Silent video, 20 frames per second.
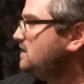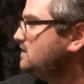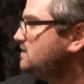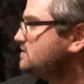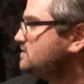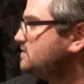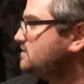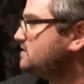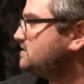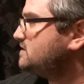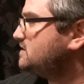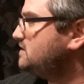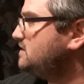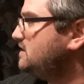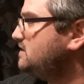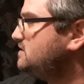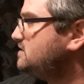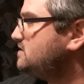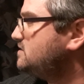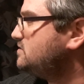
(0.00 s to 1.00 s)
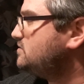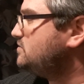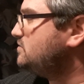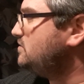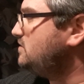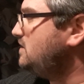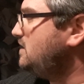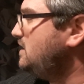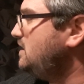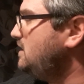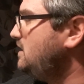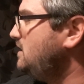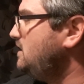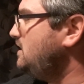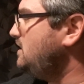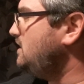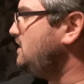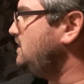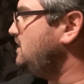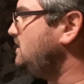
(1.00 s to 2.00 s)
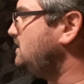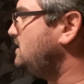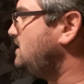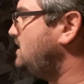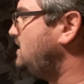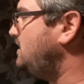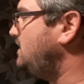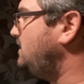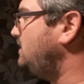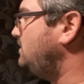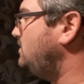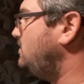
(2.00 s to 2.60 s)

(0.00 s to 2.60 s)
So just a nice straight line